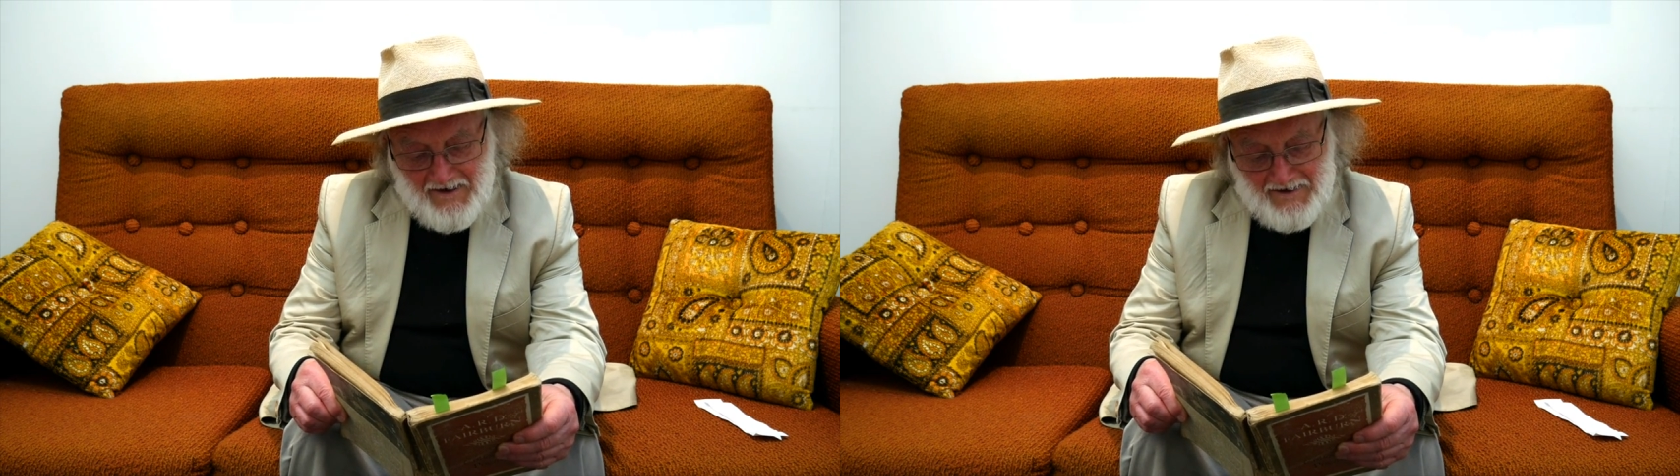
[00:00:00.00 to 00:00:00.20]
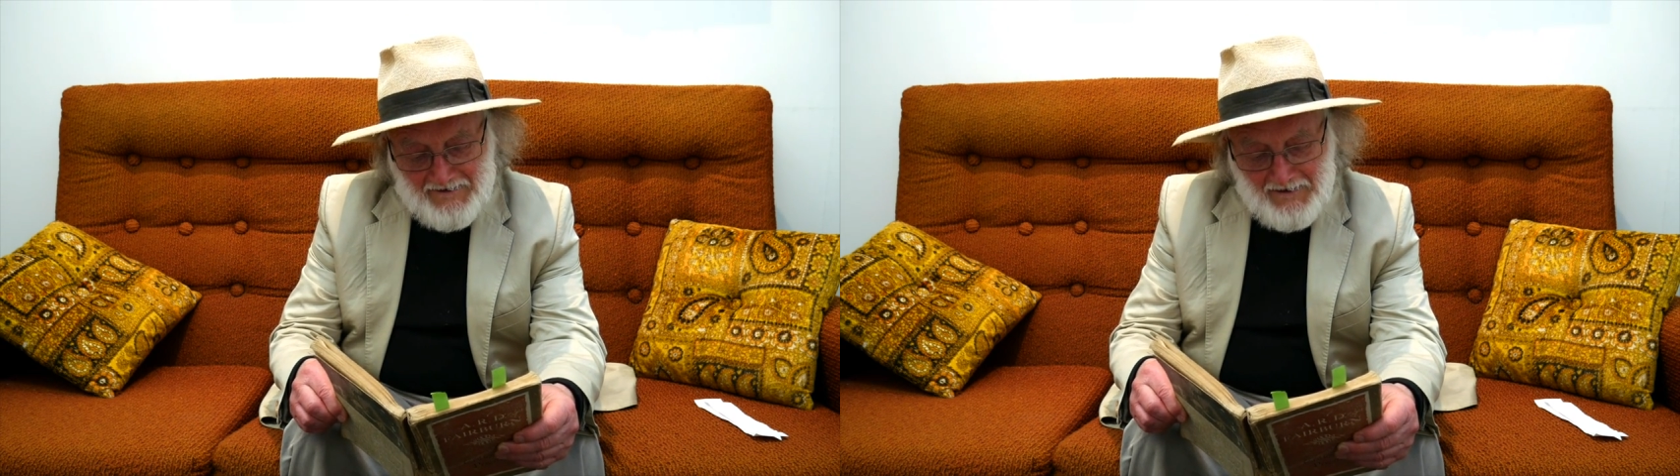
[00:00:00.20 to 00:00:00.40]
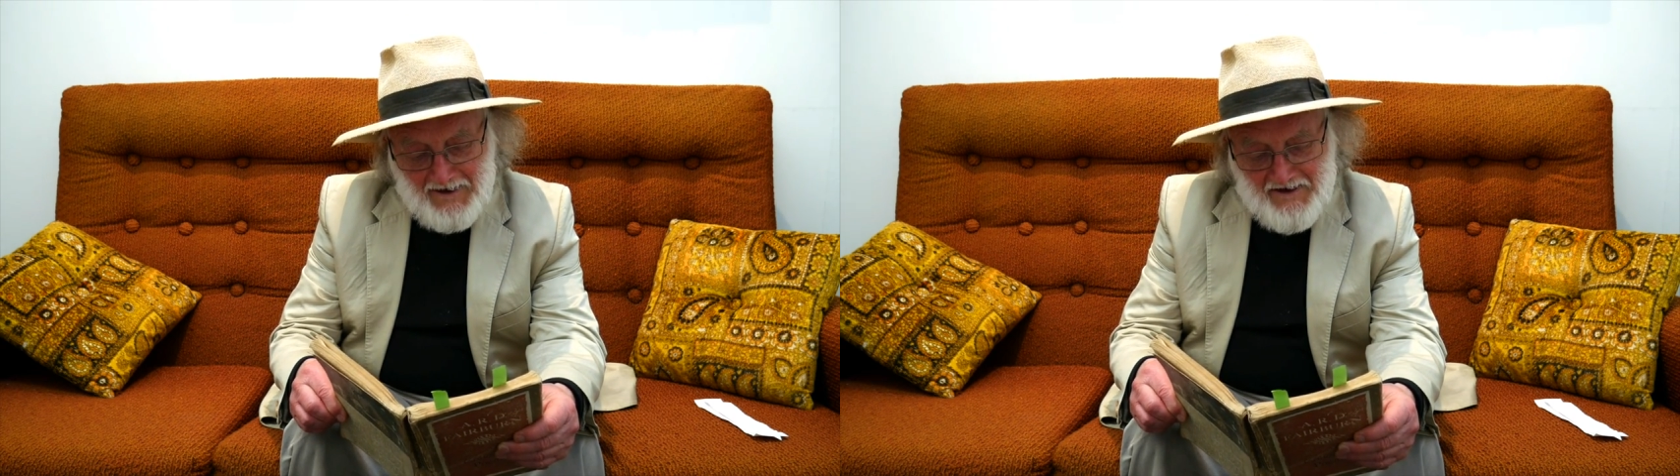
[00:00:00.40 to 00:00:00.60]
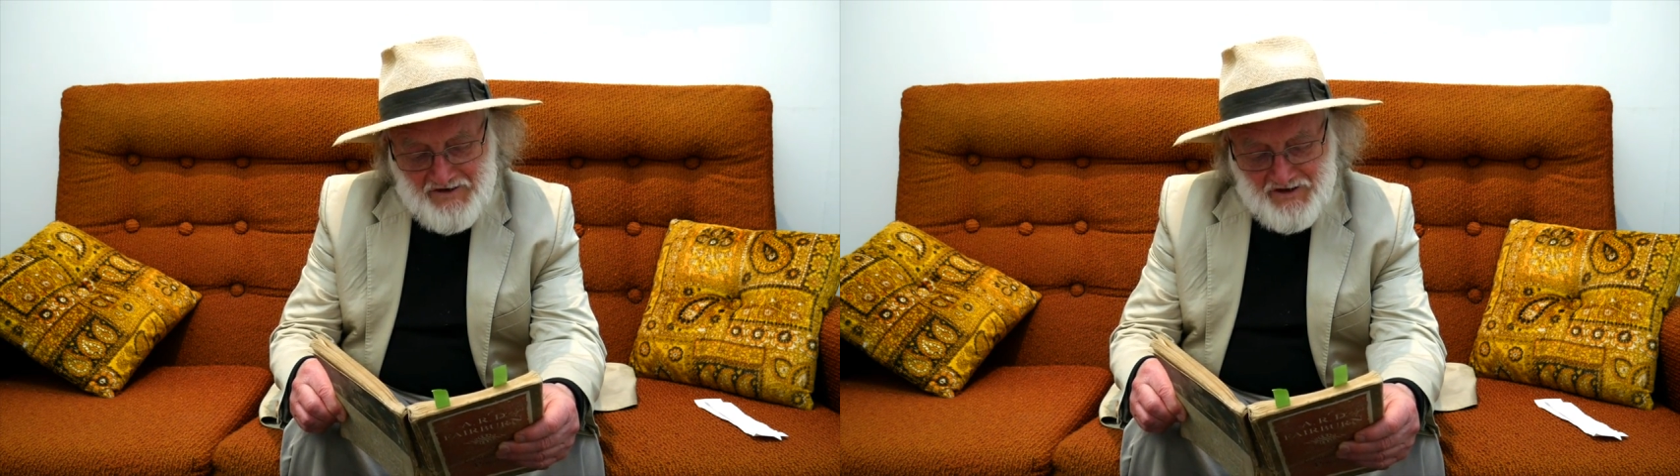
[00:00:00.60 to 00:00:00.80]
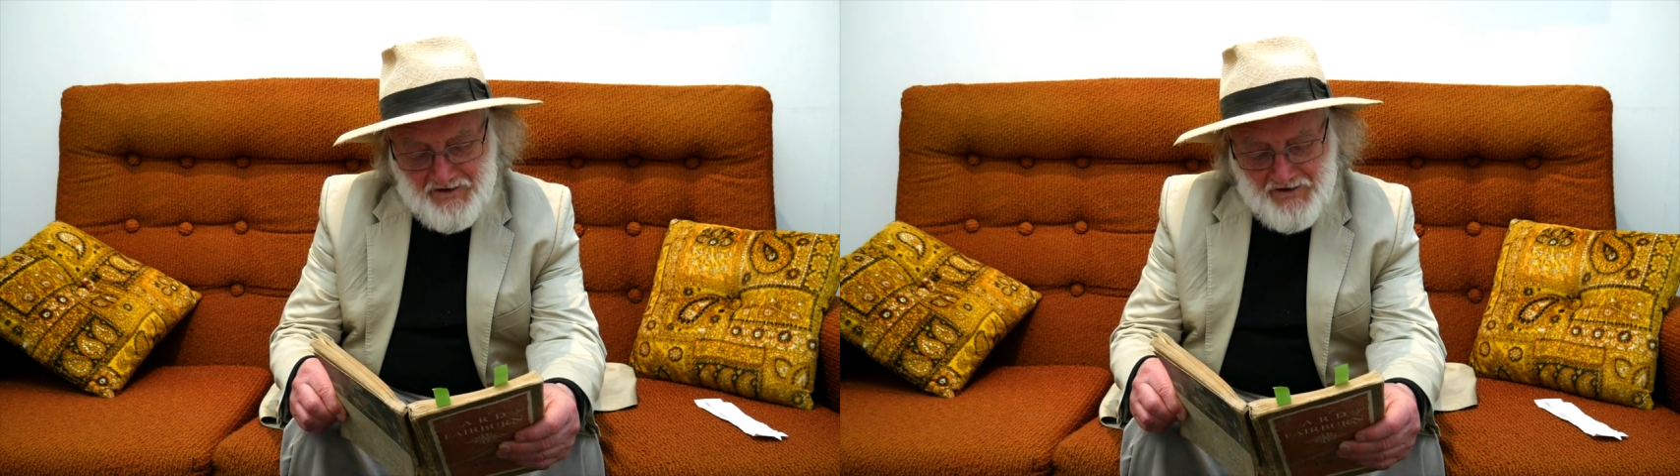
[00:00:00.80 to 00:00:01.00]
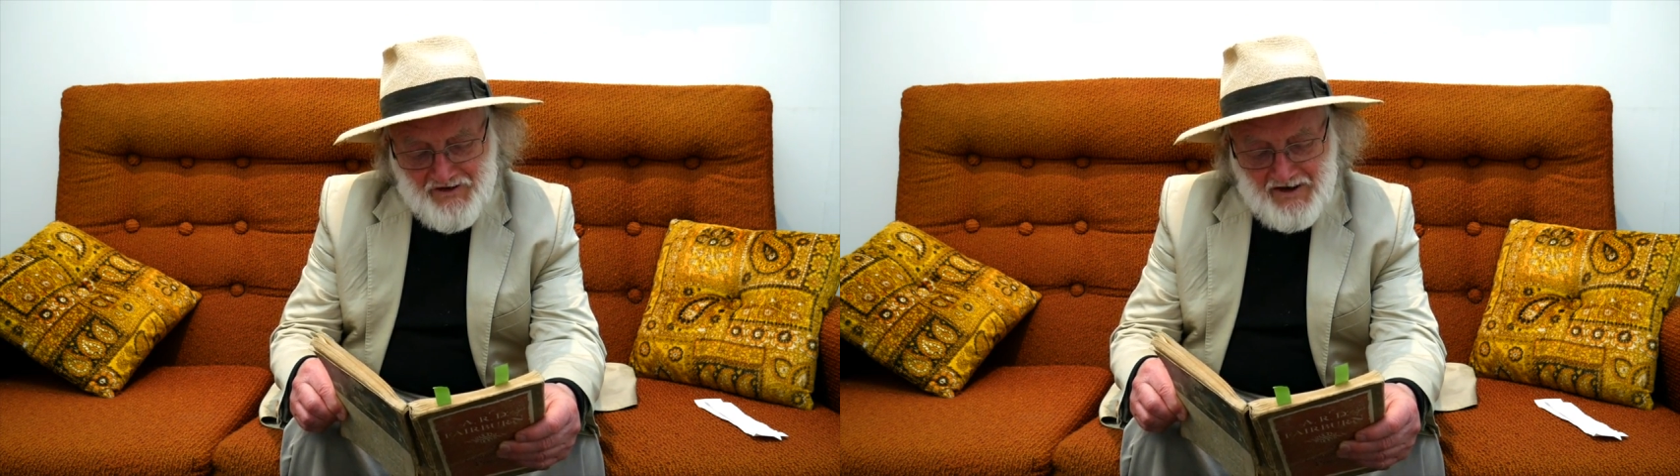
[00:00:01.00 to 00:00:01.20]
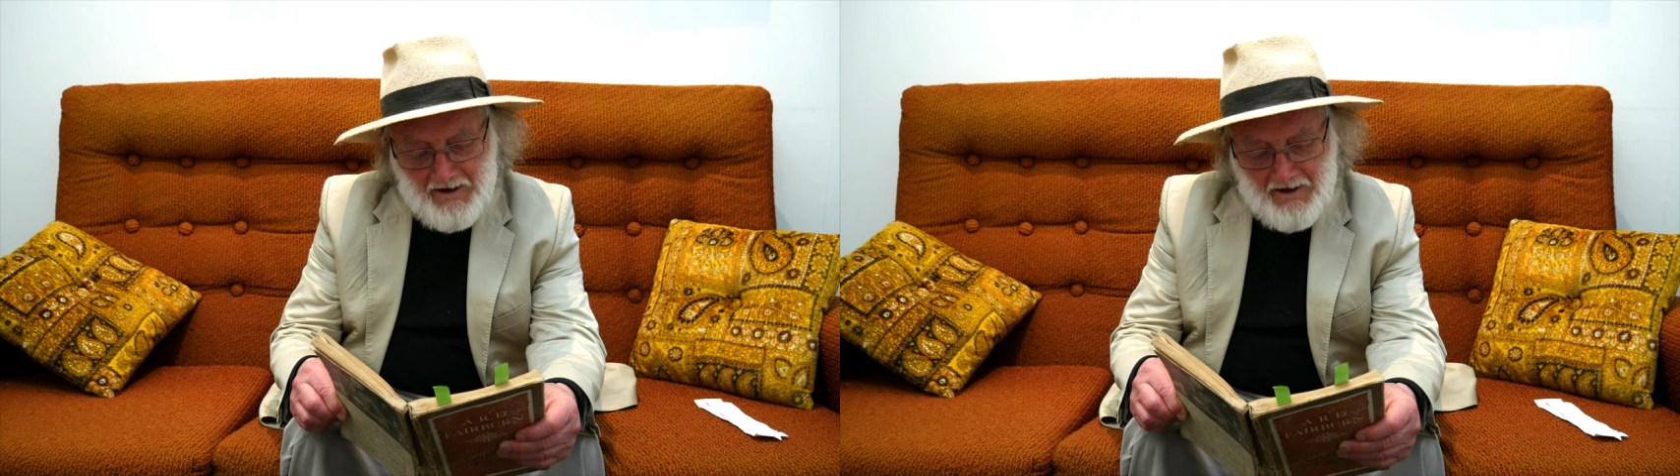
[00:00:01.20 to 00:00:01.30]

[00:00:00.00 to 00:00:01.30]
and Legion's